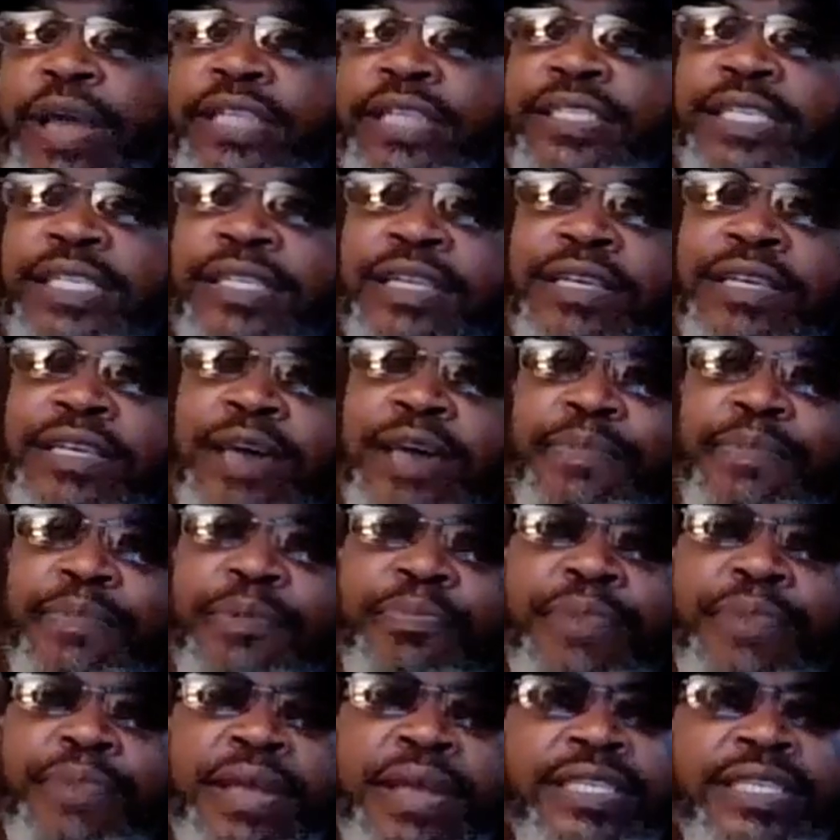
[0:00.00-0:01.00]
seen a couple
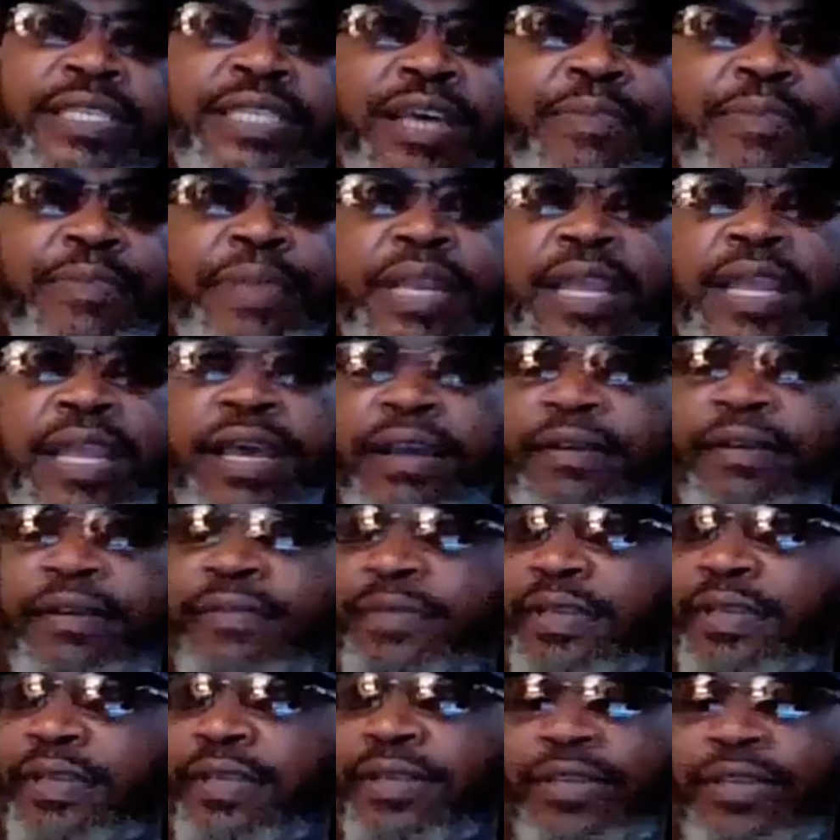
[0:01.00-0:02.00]
of brothers come in there
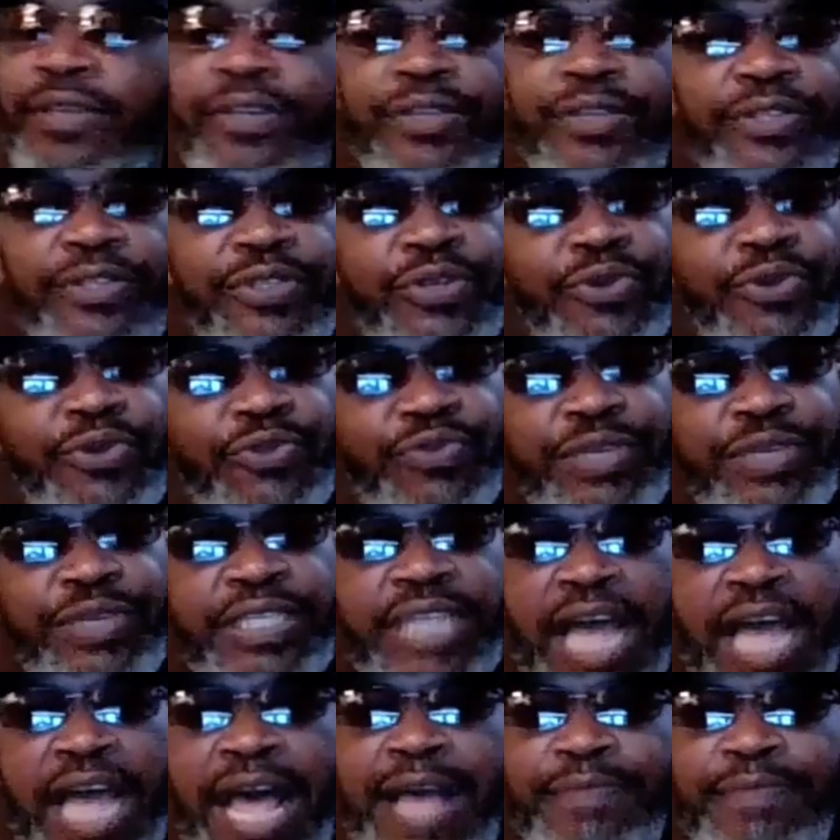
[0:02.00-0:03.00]
2, 3
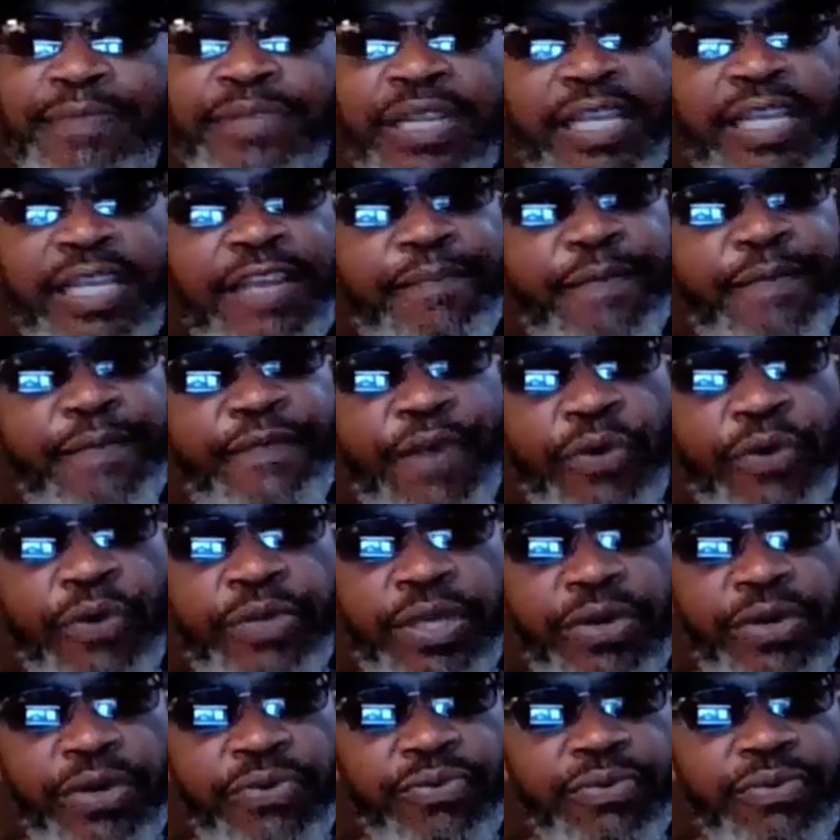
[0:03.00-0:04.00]
times and leave before
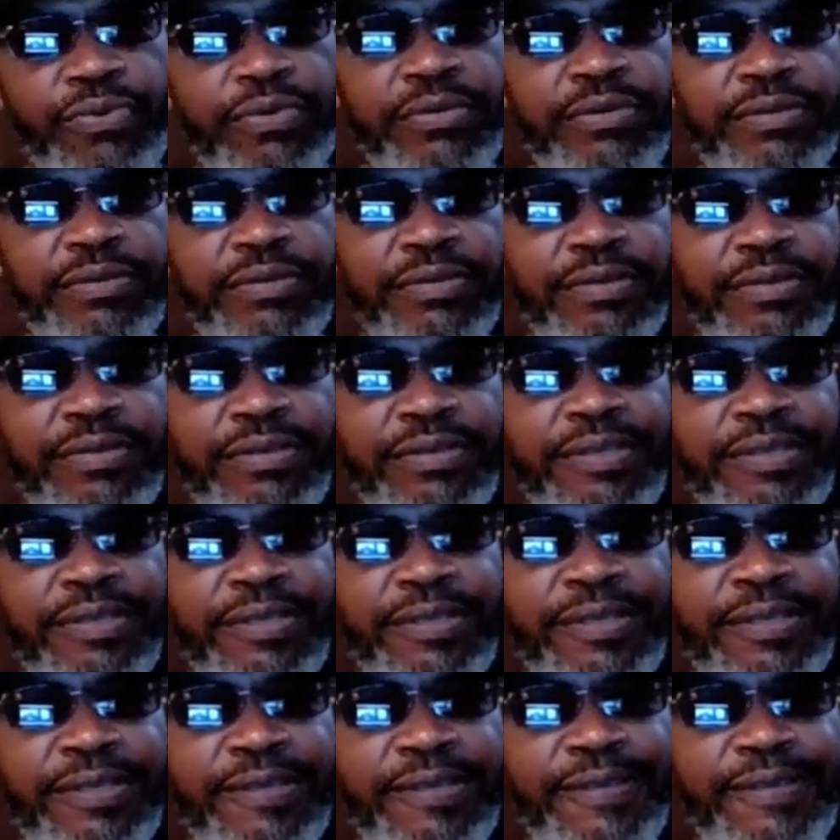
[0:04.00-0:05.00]
you.
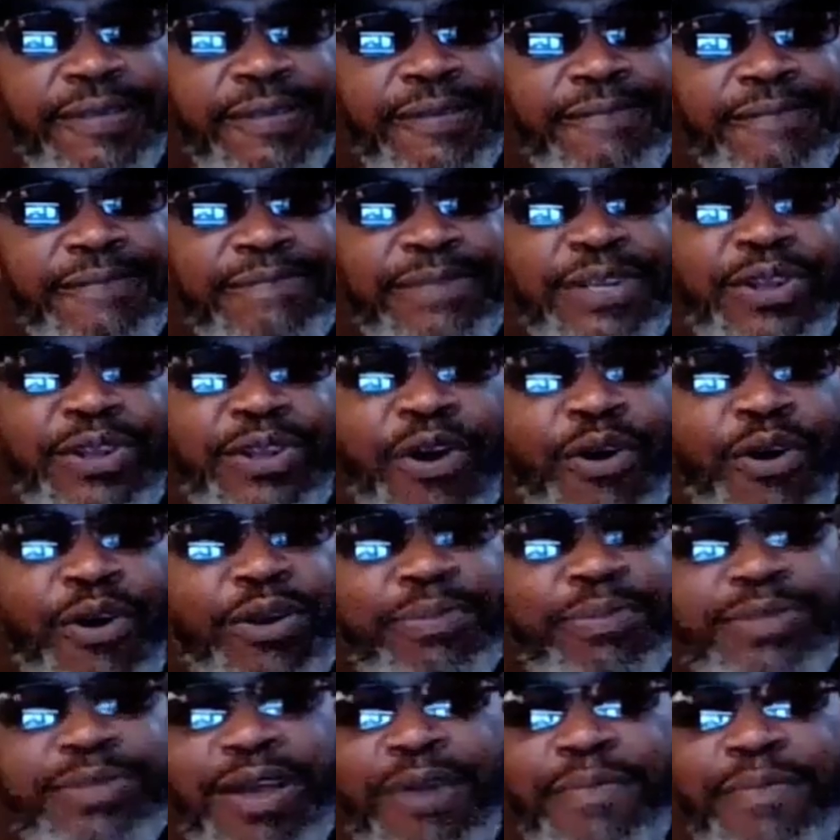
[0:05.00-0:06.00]
You know
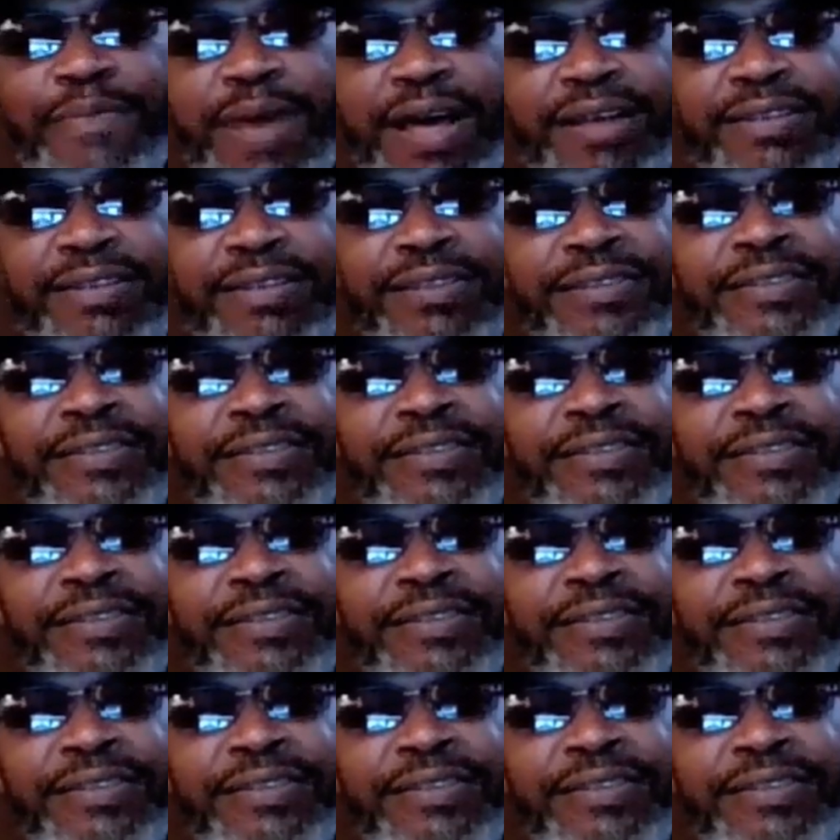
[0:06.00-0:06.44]
what I'm talking about?